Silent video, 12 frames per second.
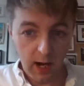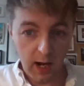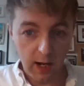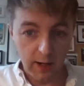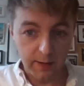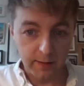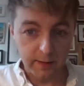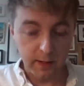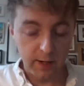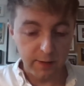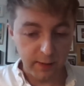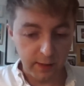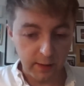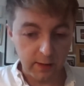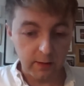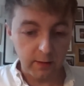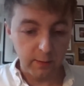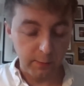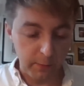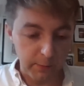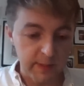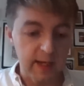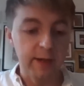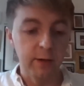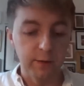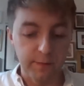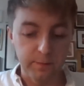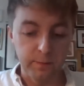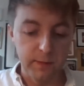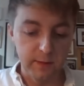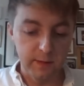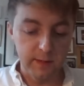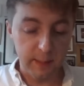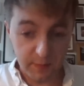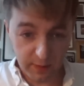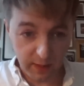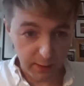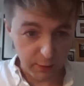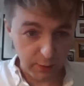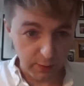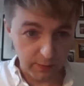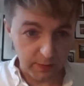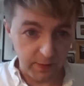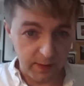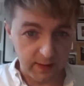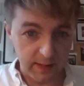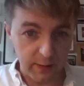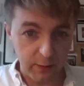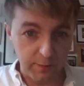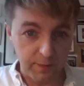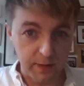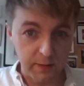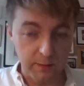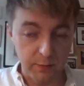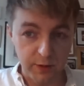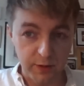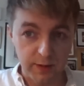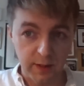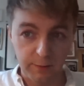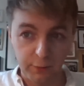And I think standing on the steps of Downing Street on his first day in office, Rishi